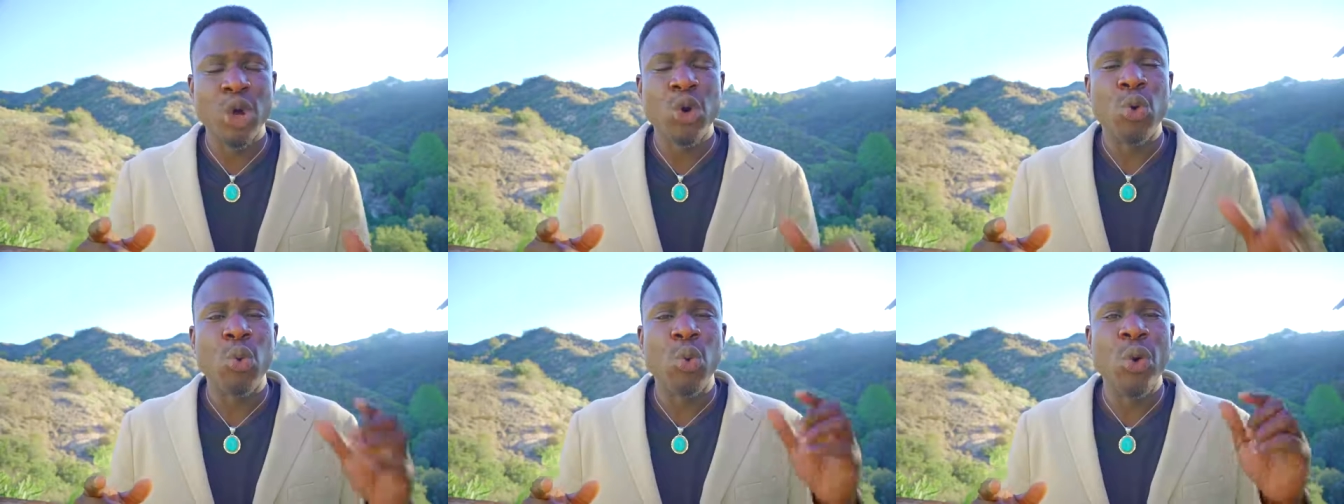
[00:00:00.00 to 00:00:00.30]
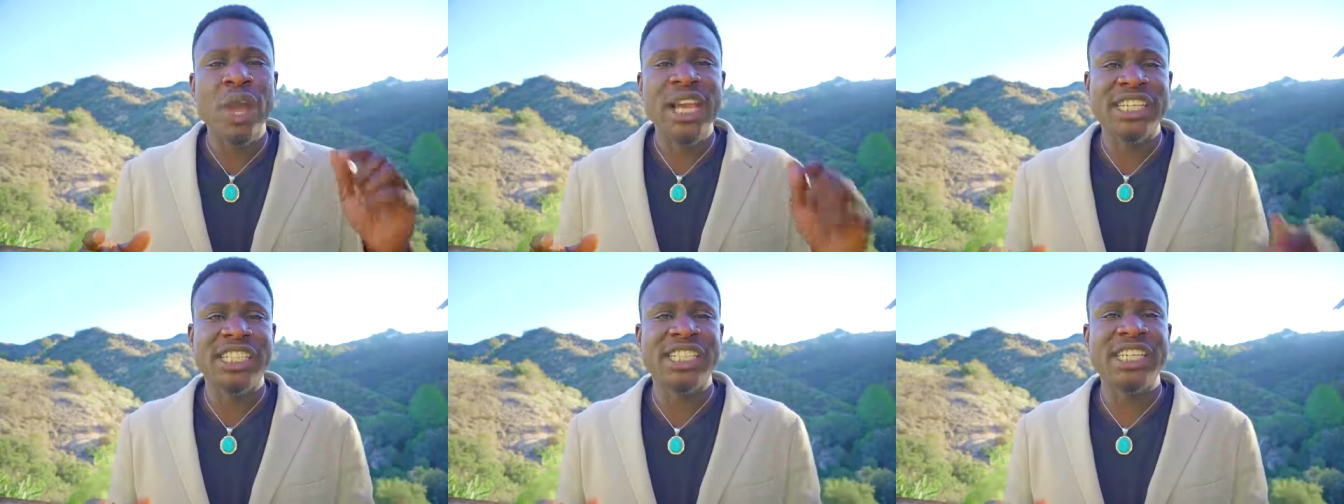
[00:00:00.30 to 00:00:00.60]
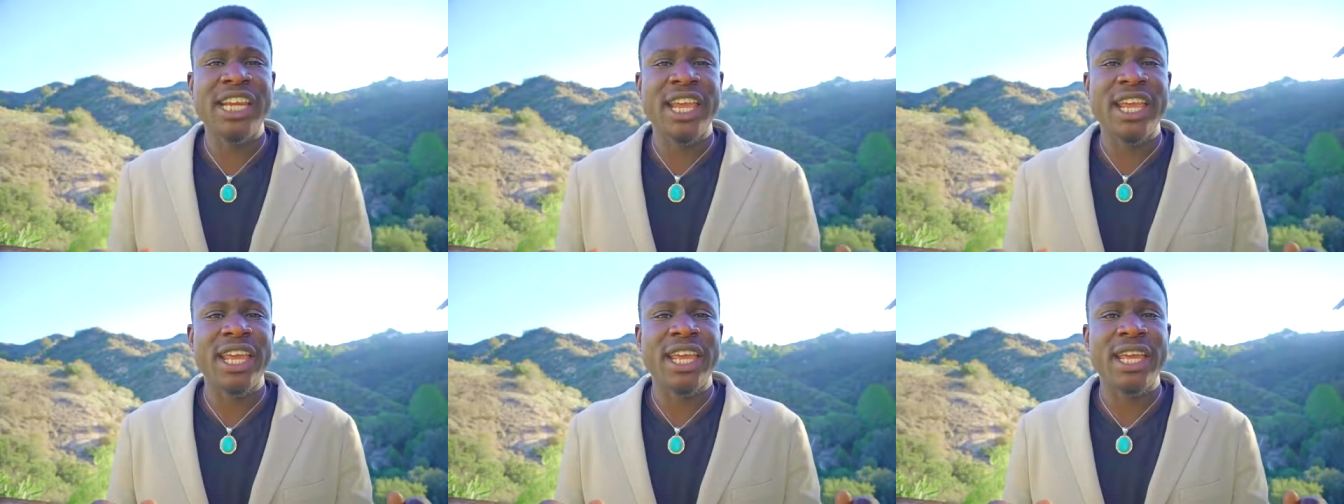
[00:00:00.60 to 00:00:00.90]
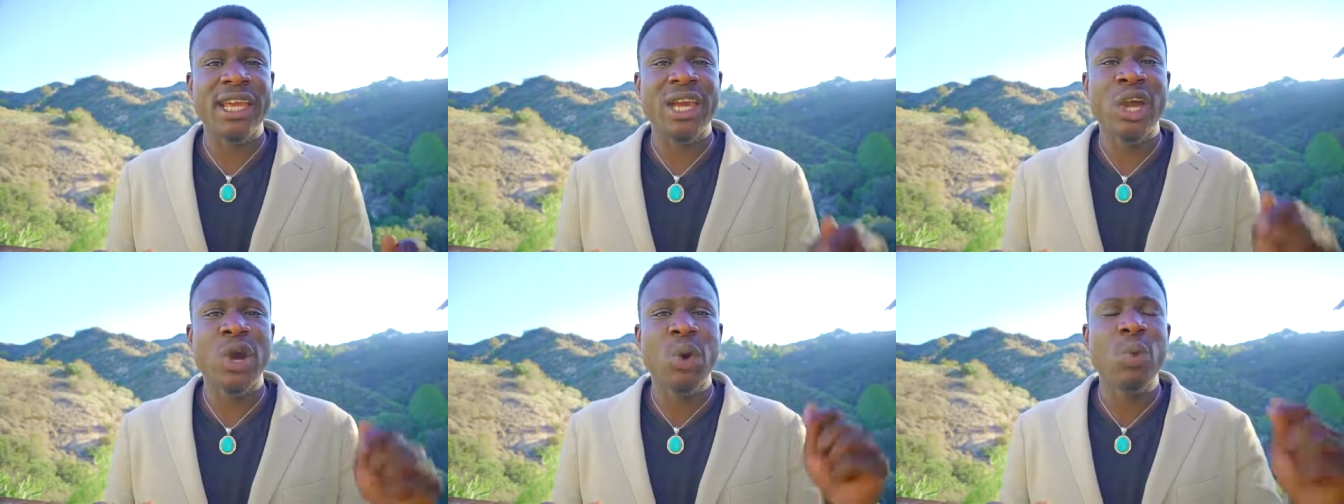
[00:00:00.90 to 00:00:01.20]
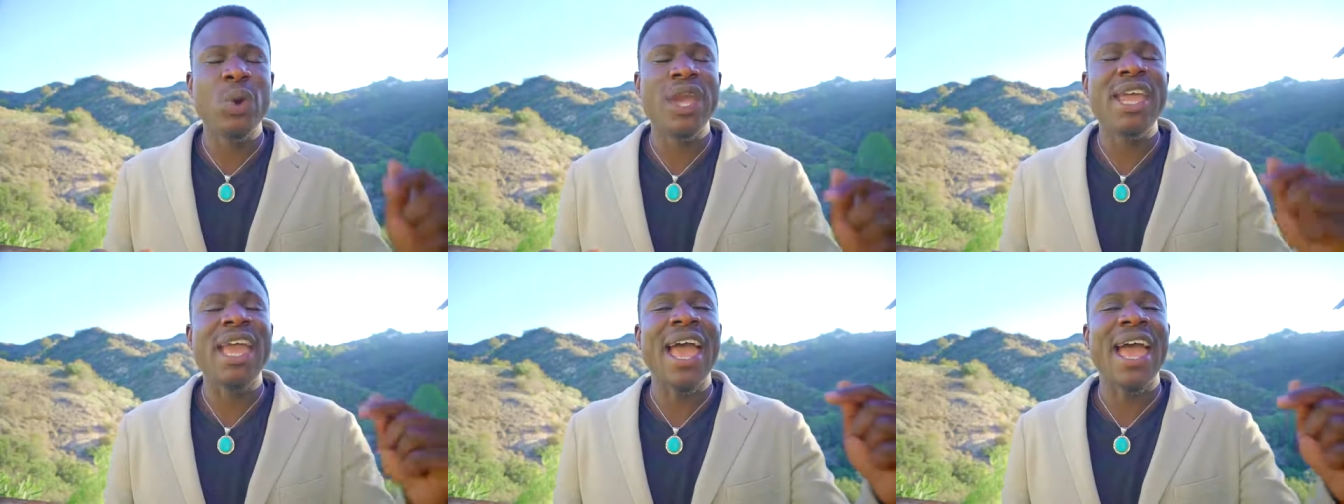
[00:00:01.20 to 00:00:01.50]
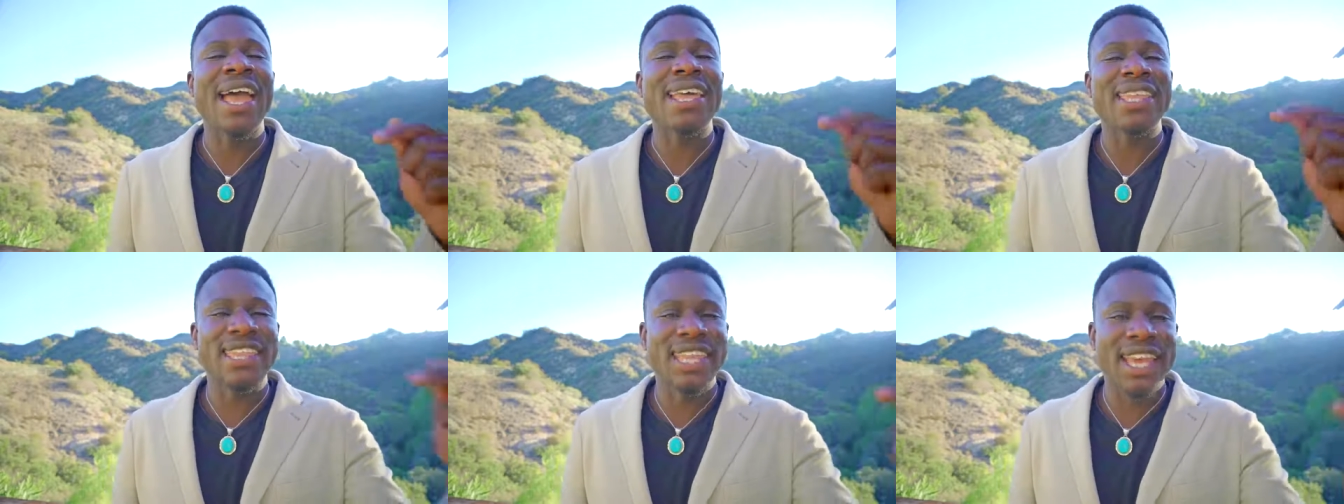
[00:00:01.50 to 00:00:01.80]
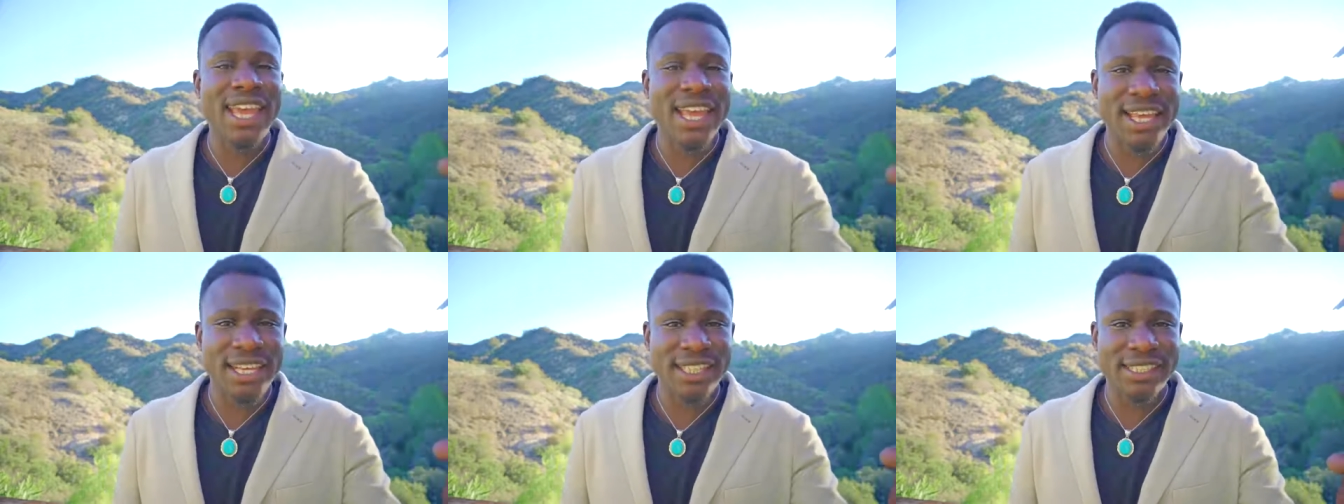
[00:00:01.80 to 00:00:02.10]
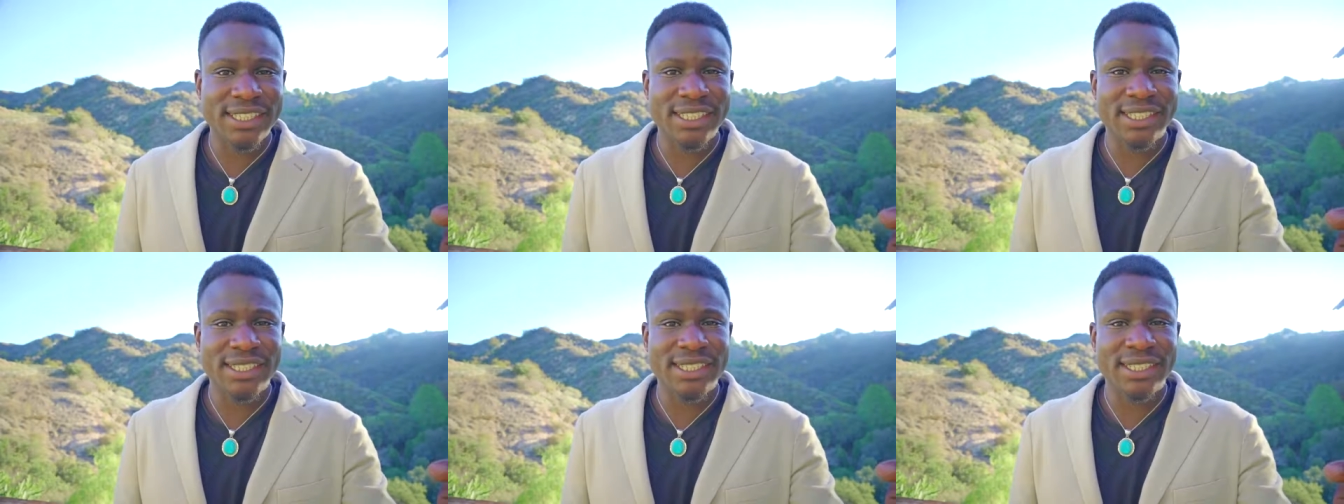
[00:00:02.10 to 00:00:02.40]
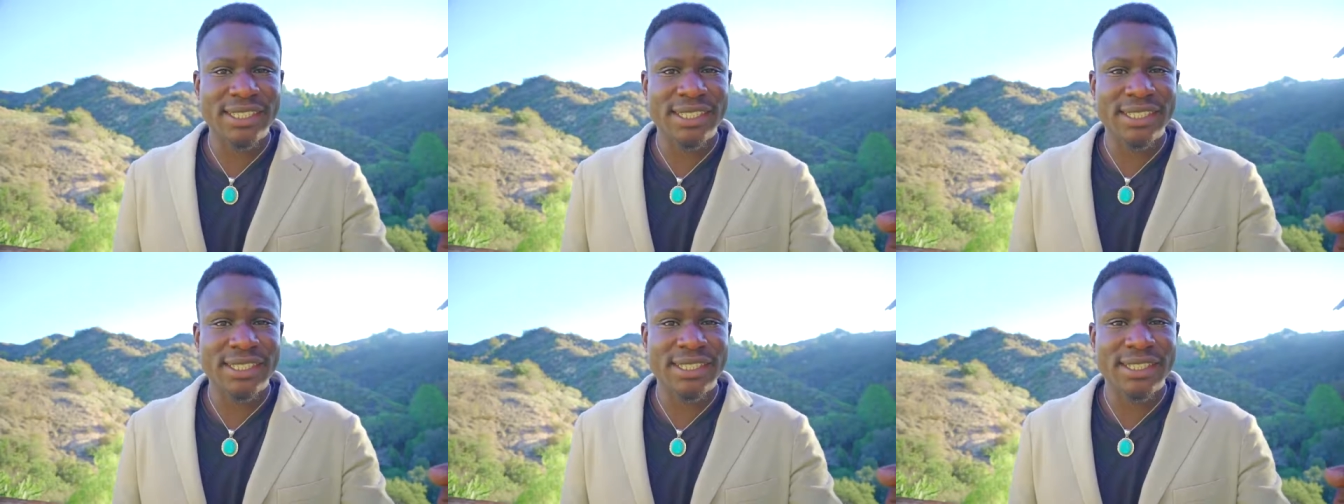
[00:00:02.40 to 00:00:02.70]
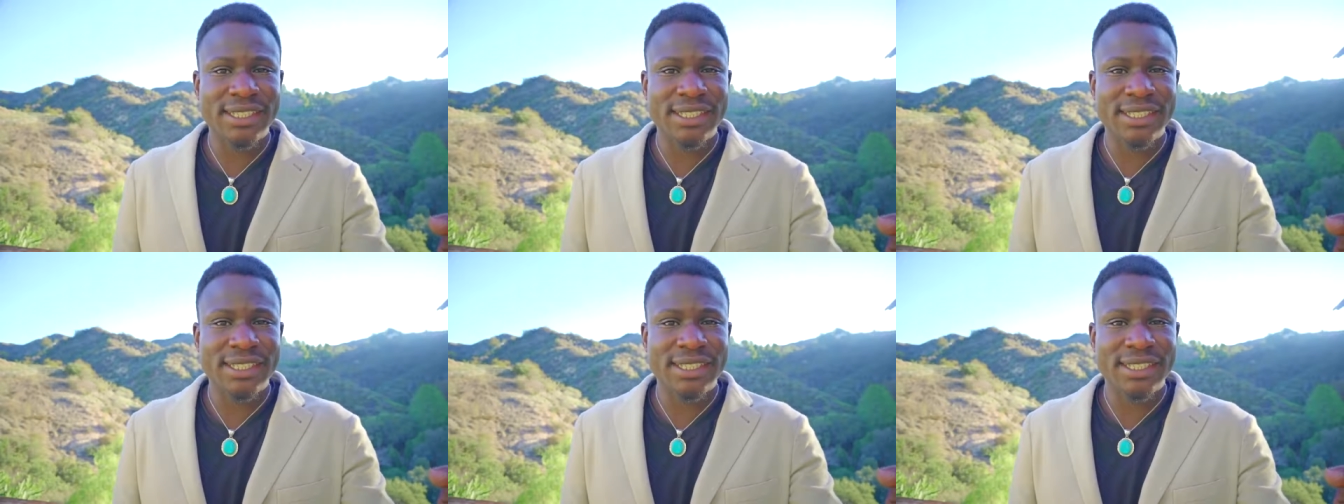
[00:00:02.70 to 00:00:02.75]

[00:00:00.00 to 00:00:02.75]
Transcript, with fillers: wishing we had theirs.